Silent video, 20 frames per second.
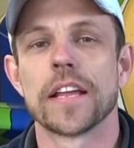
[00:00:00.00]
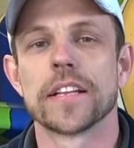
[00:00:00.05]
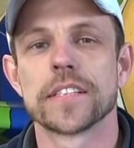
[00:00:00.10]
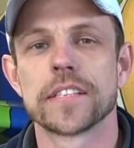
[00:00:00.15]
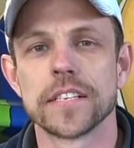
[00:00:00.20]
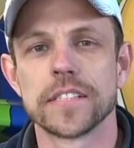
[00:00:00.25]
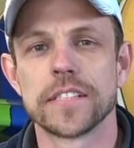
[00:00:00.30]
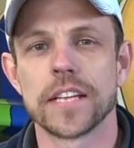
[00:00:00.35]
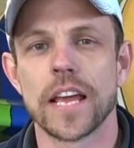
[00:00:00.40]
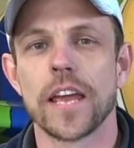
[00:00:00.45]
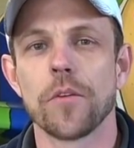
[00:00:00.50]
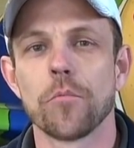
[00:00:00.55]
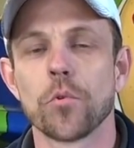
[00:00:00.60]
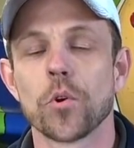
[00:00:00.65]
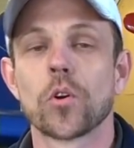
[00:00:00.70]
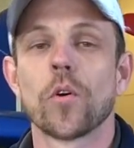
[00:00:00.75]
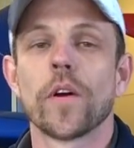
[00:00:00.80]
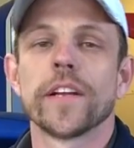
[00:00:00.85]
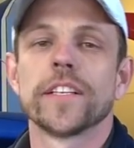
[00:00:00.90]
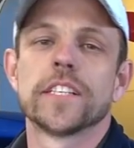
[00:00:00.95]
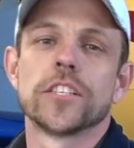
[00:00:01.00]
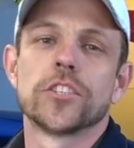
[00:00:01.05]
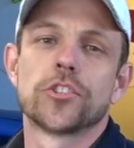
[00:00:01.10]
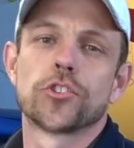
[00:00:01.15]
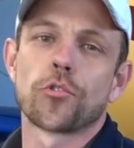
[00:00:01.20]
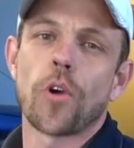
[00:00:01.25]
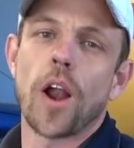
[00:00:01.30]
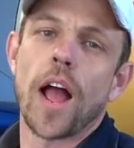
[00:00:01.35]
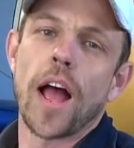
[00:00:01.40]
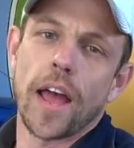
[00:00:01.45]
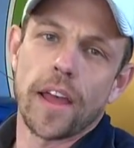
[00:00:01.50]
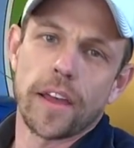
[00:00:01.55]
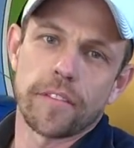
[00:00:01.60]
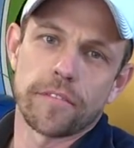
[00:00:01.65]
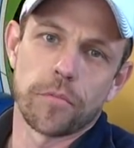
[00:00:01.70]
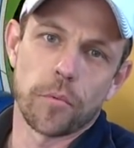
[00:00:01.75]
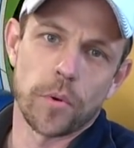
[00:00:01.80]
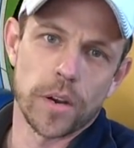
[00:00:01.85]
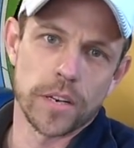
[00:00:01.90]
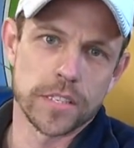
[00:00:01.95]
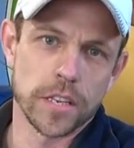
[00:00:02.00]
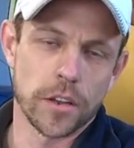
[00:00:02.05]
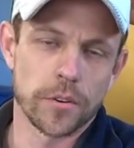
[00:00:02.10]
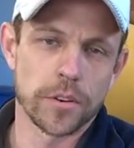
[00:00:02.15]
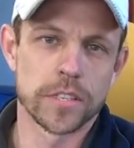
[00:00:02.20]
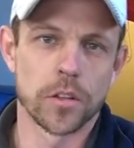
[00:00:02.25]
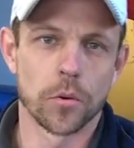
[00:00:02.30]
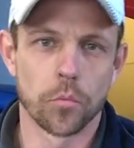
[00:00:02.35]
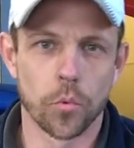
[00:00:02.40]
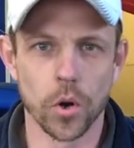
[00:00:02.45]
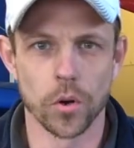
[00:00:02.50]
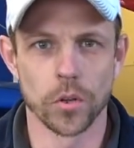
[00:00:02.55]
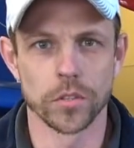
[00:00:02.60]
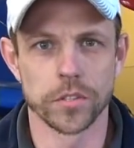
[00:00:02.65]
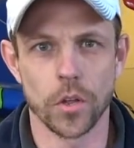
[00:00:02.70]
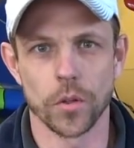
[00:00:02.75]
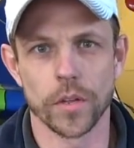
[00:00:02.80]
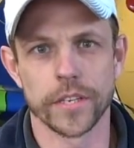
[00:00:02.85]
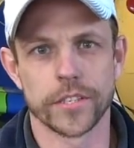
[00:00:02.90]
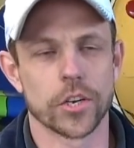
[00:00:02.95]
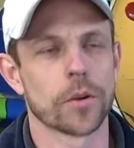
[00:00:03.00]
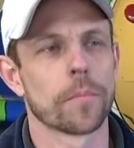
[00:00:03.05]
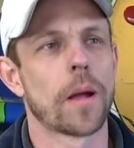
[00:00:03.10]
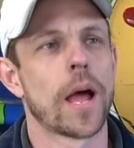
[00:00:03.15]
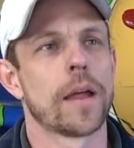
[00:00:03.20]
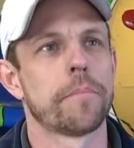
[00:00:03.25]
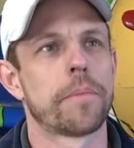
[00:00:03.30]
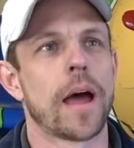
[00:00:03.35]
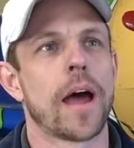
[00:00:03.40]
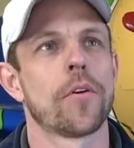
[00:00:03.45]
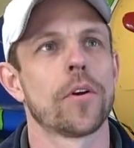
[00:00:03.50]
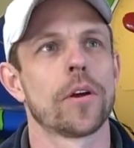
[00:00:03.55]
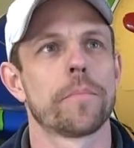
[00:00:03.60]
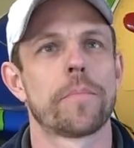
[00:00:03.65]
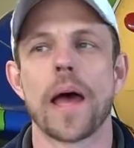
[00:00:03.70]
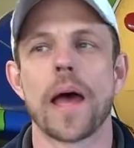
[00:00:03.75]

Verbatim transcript: and today we're going to drive what is known as the world's only turbine-powered